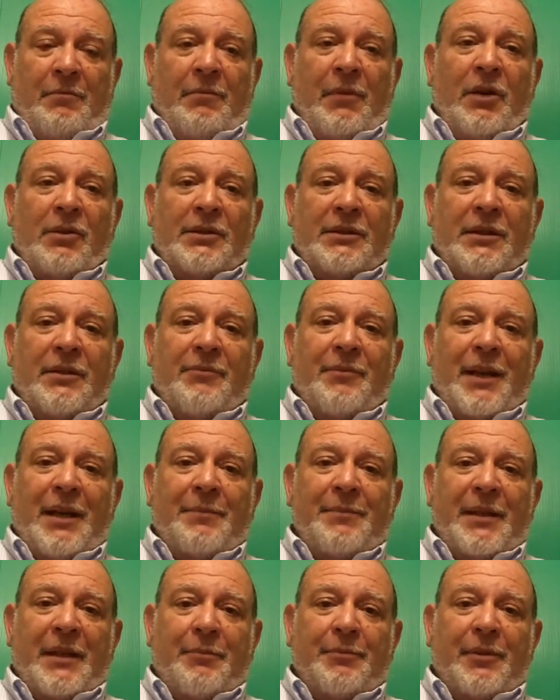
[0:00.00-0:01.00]
Most of
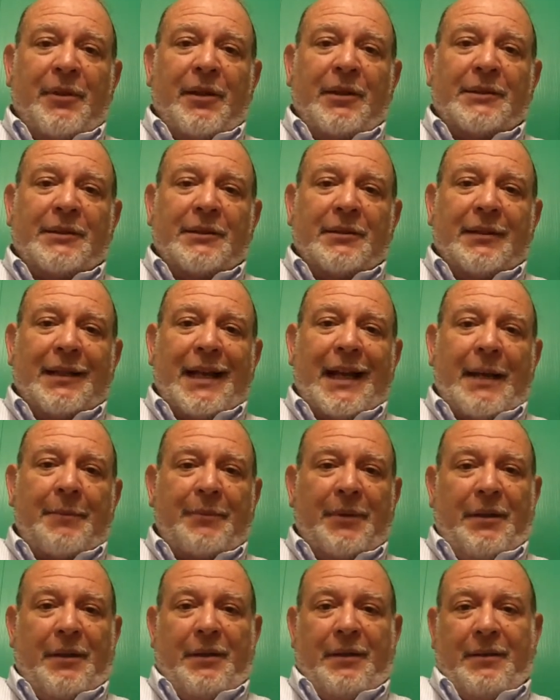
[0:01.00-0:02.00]
my people are still
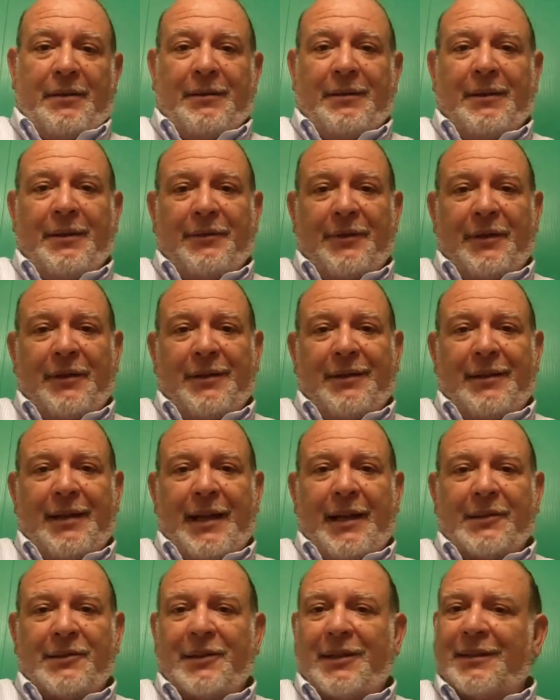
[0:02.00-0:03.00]
happy living in
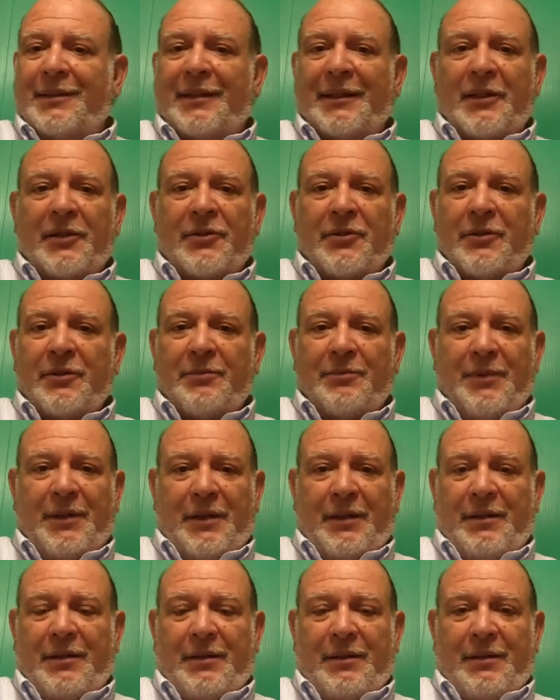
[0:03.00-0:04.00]
exile, and they shouldn't
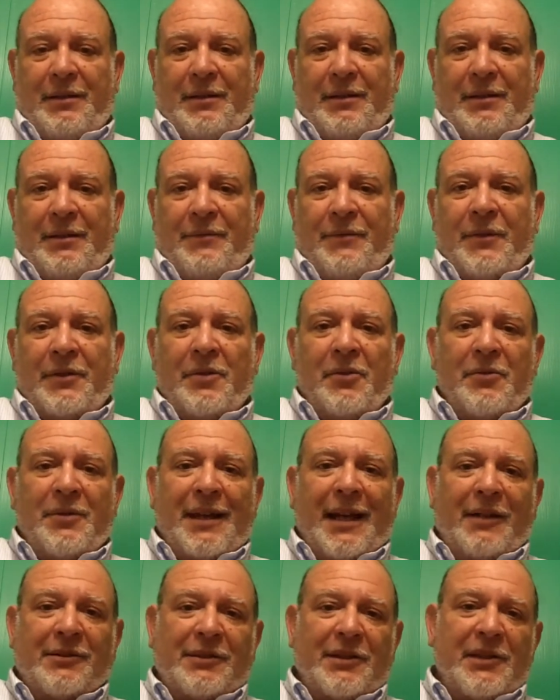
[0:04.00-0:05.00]
be. For
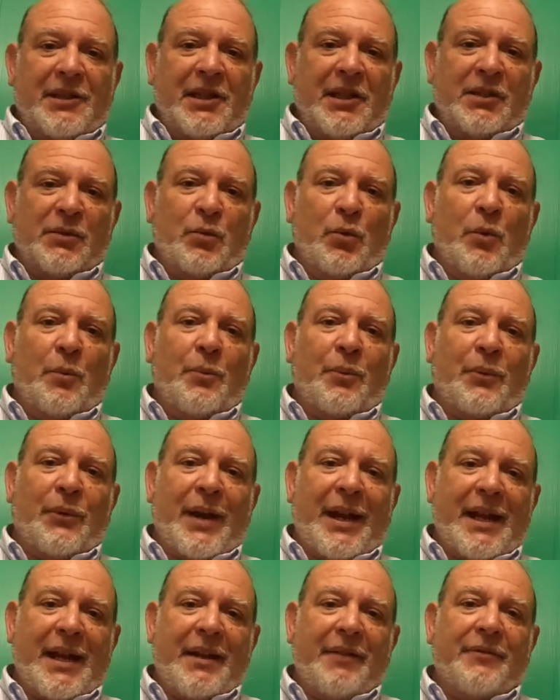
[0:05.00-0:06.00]
2,000 years, we were
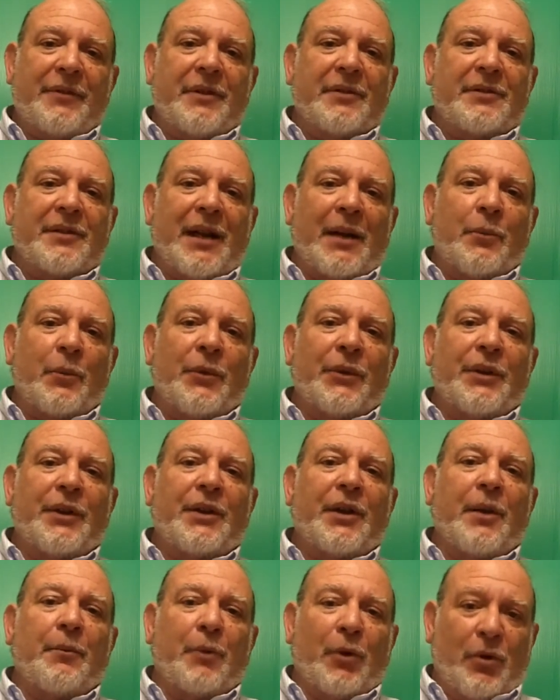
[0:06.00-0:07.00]
praying for the time we
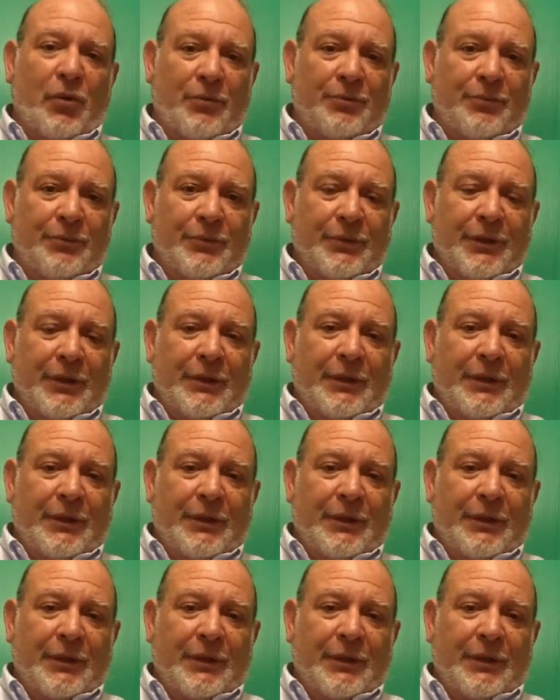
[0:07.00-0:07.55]
could come home.